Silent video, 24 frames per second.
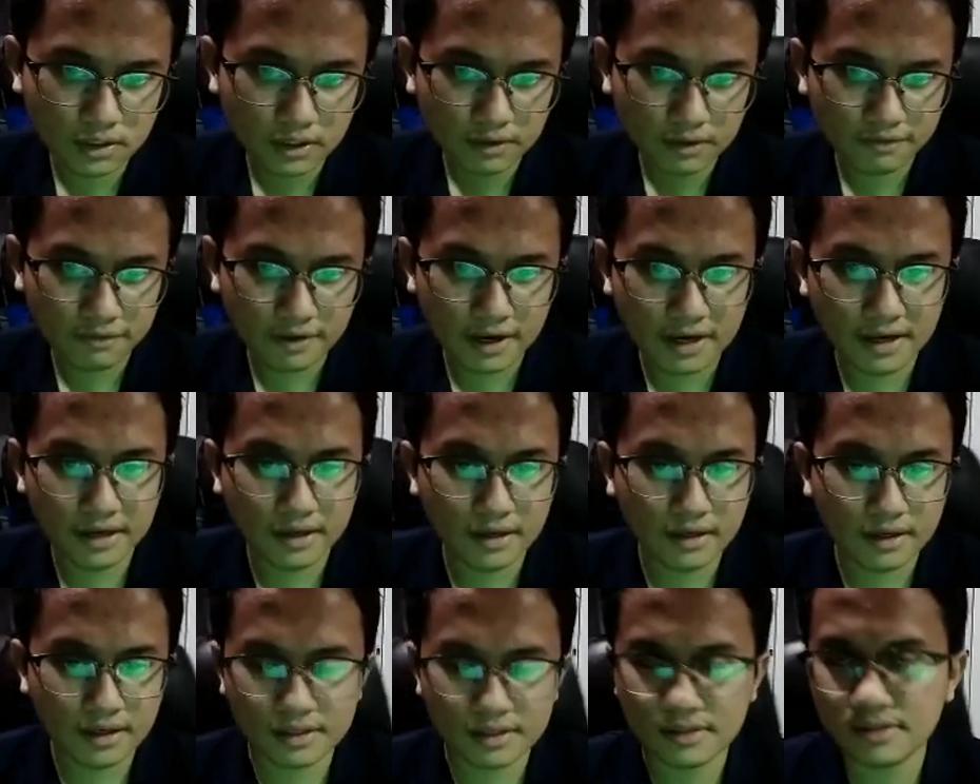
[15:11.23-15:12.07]
if
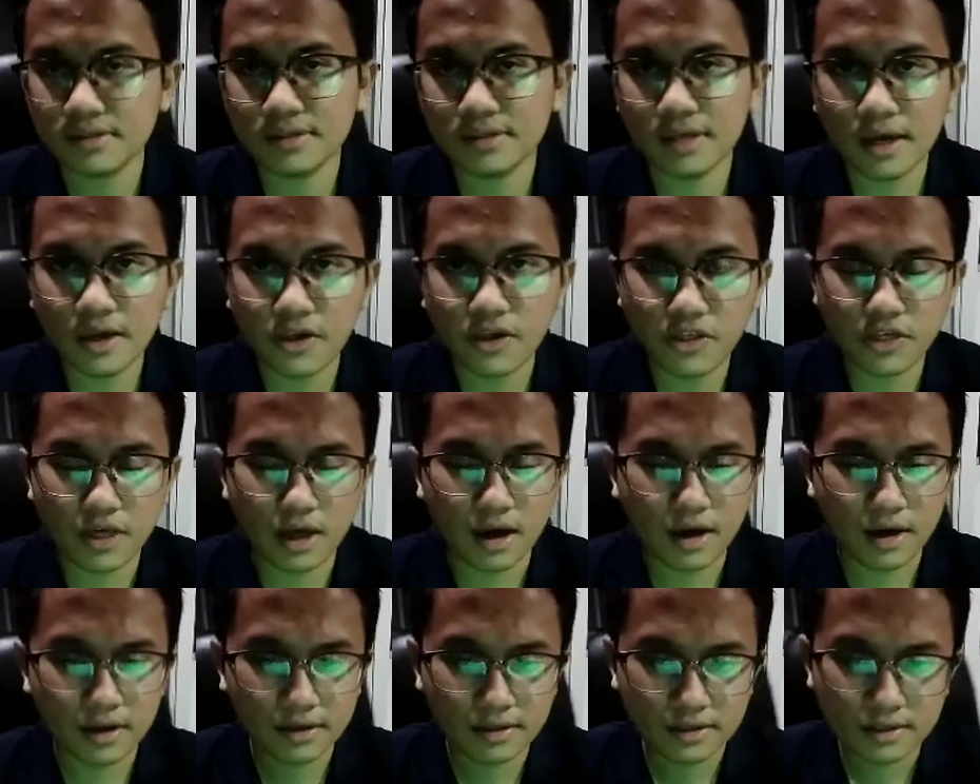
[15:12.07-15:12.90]
I can say
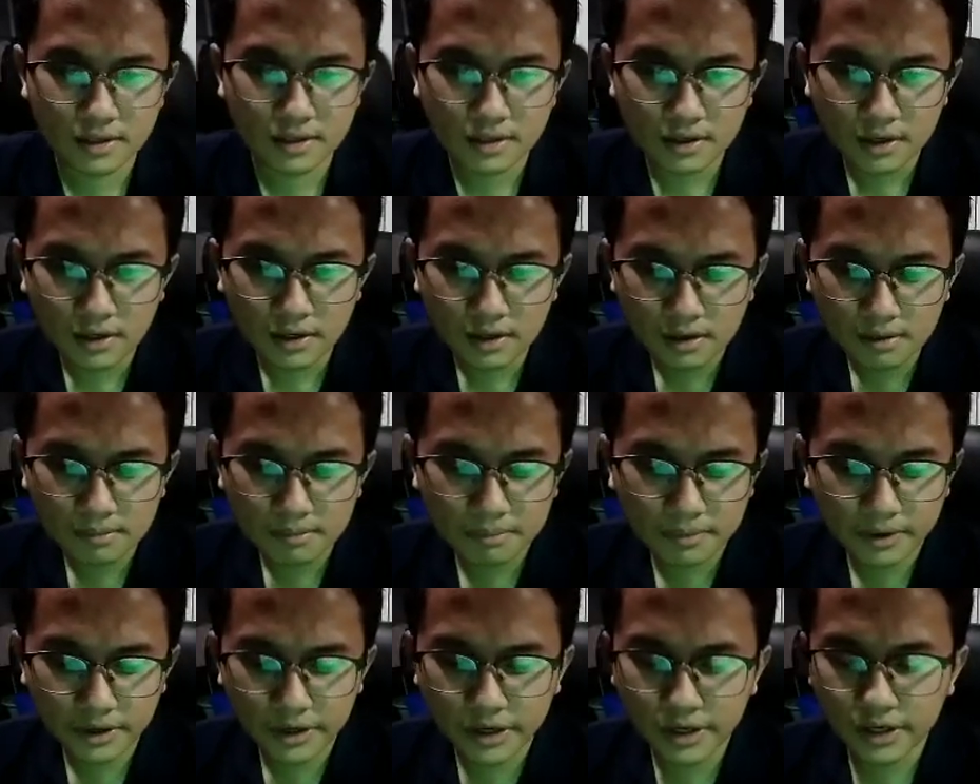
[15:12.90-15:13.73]
that.
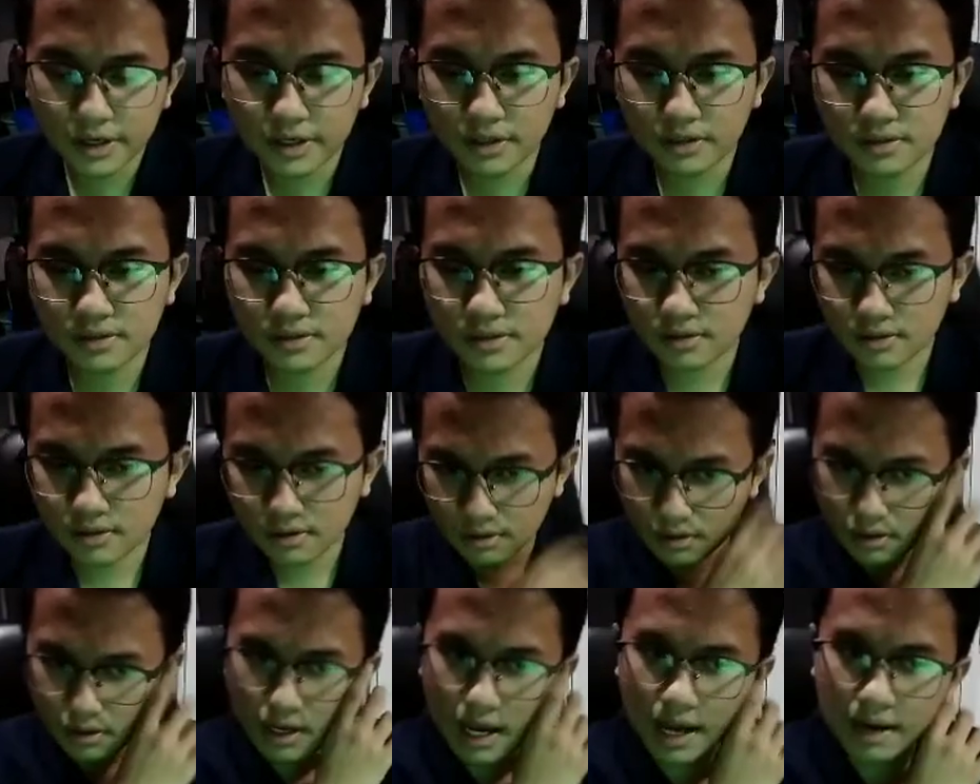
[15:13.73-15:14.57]
But
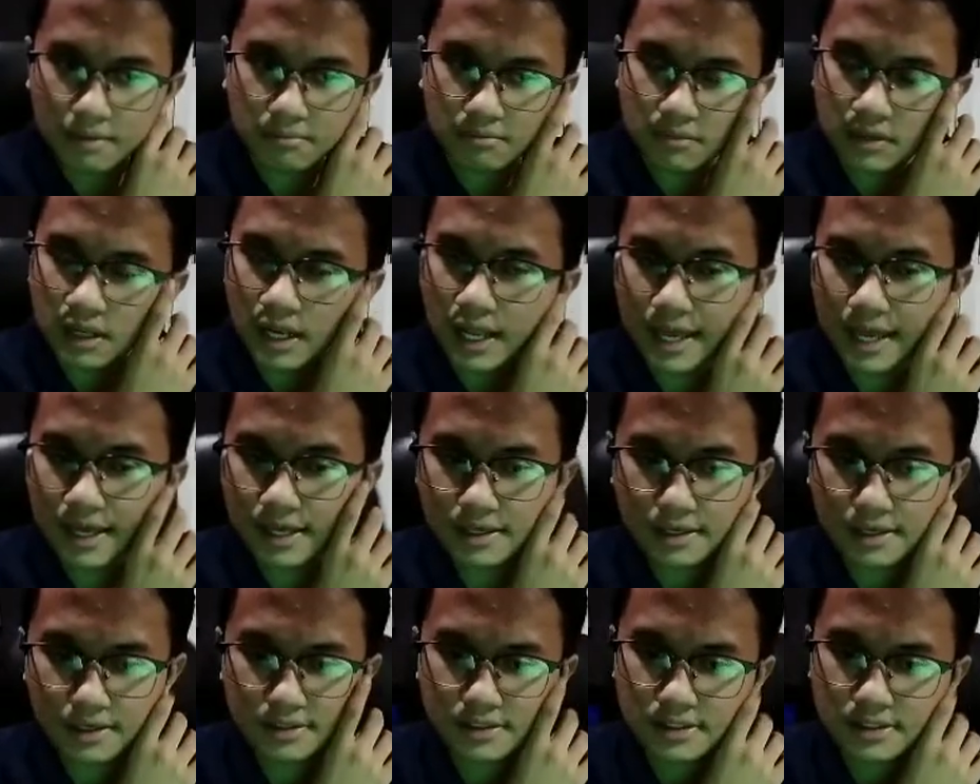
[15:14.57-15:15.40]
I'm
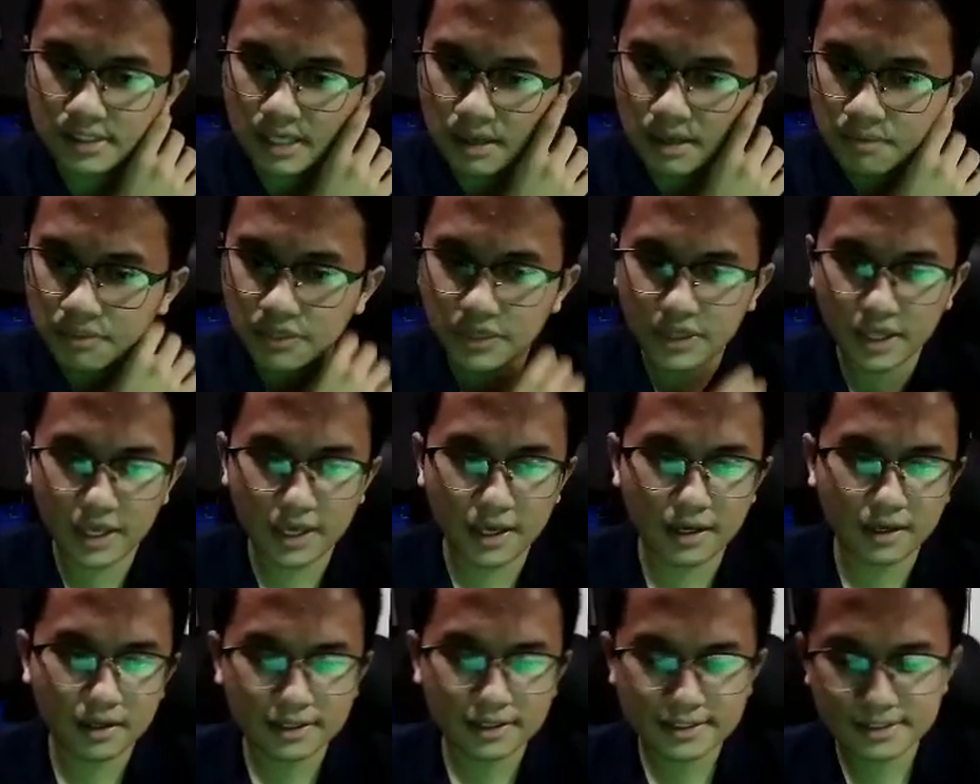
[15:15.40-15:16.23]
lacking something.
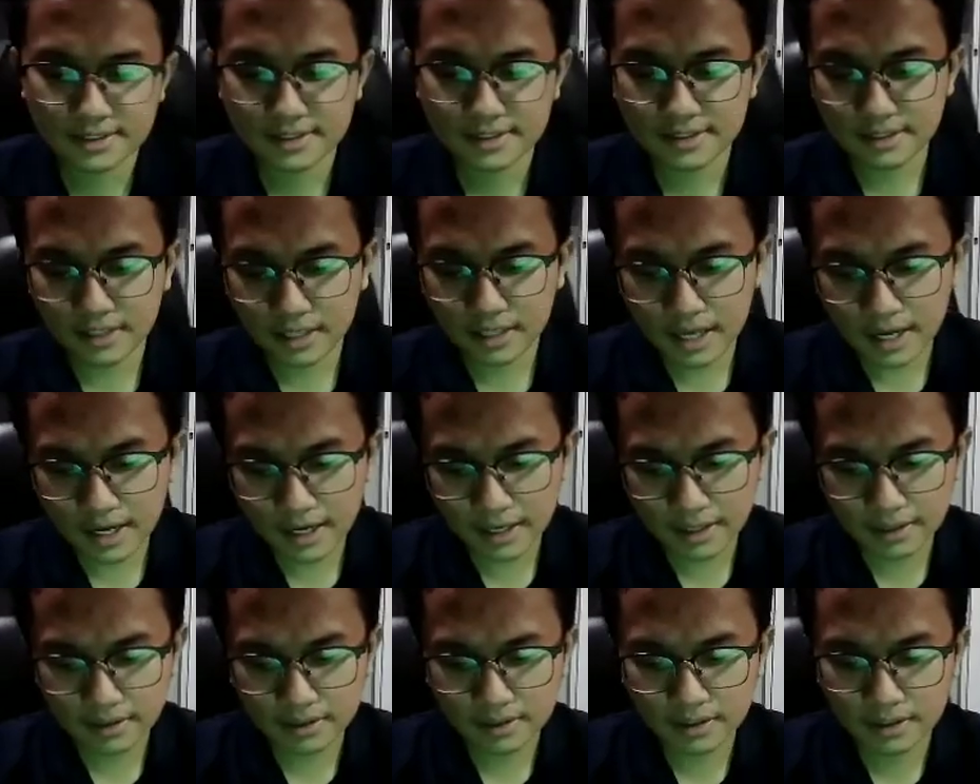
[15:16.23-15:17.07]
It's
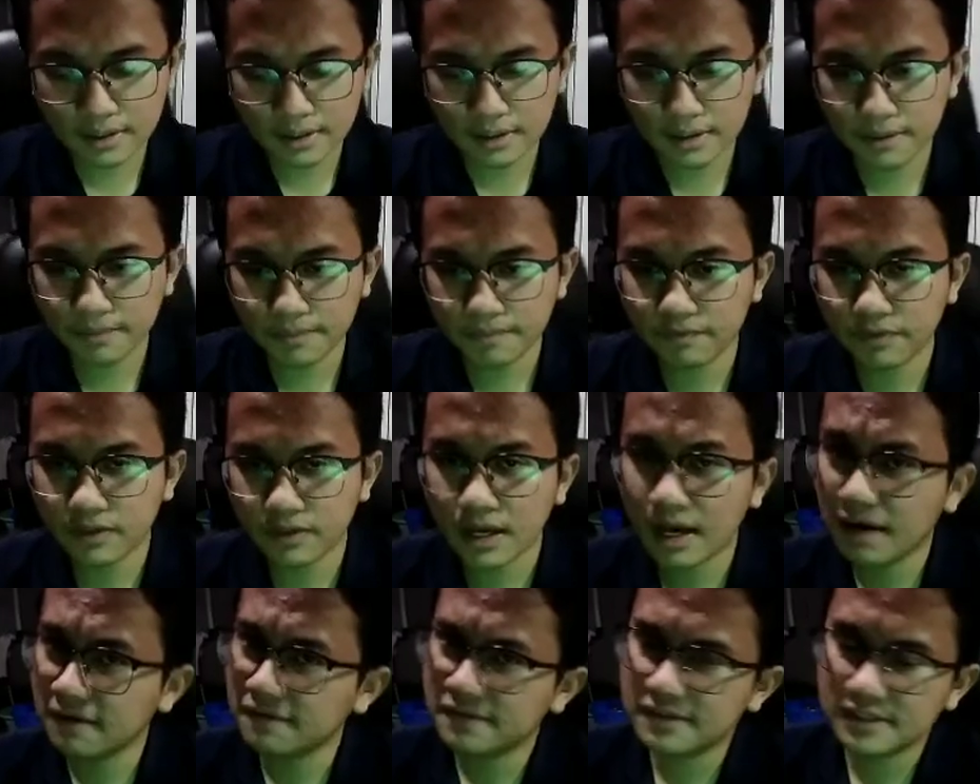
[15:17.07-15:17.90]
like
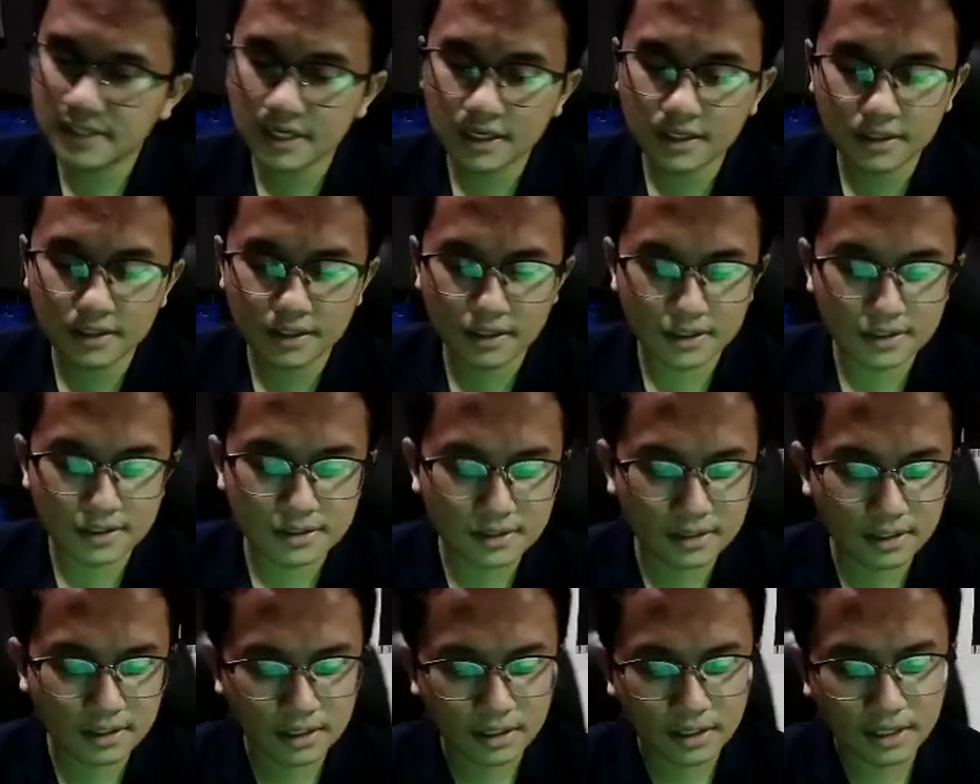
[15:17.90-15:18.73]
I've said this,
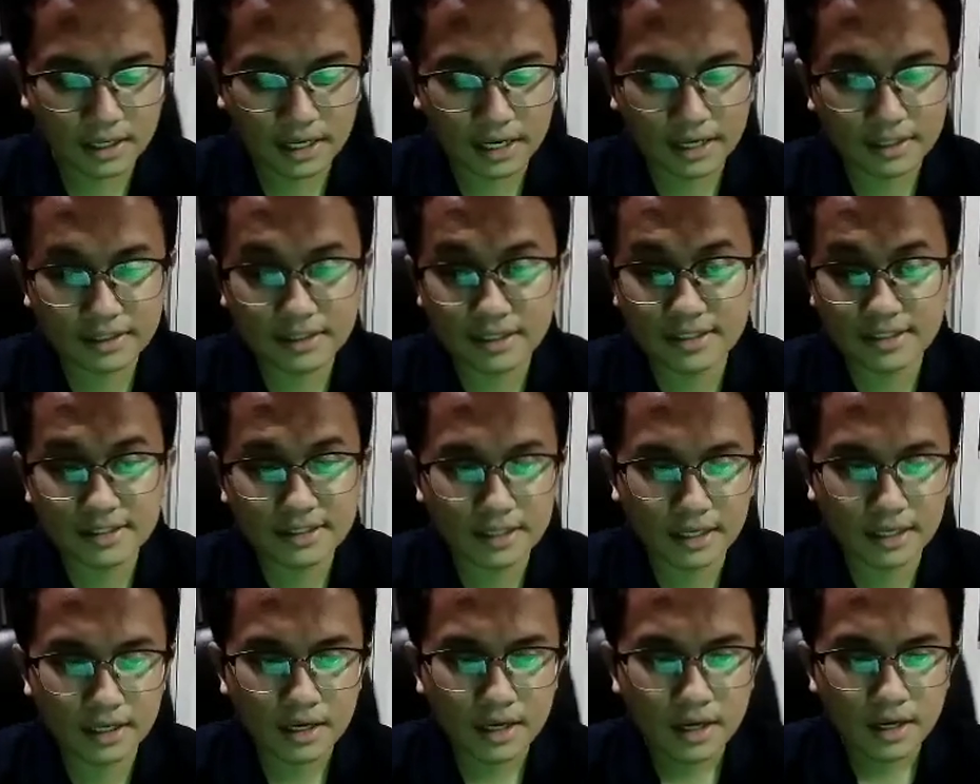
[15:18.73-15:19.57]
the
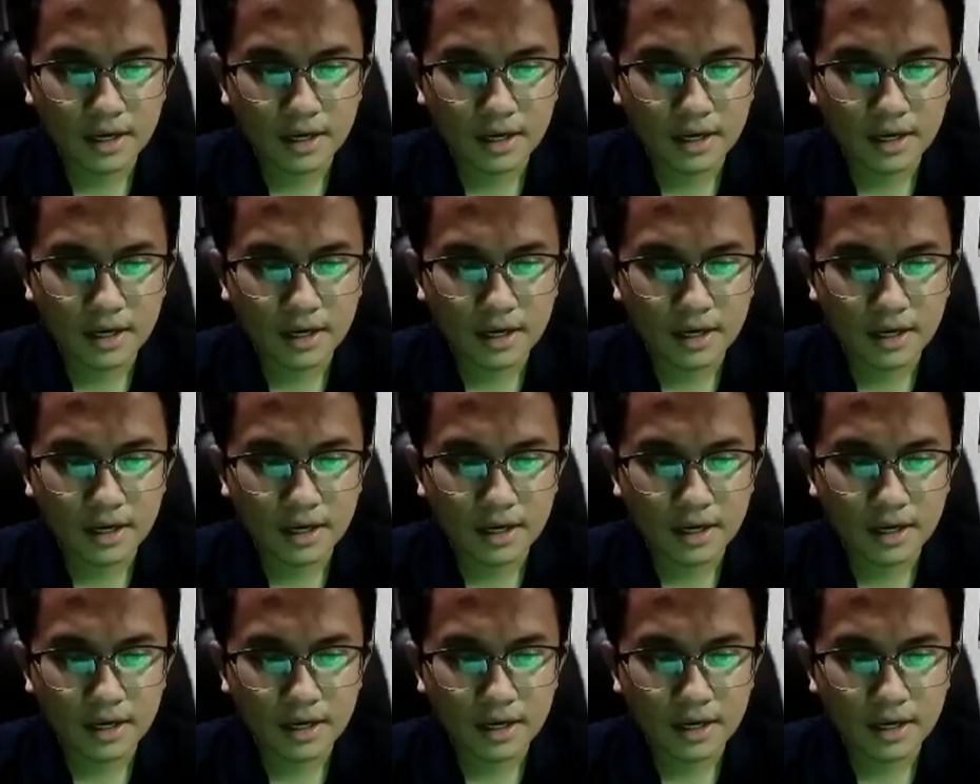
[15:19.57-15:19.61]
characteristic.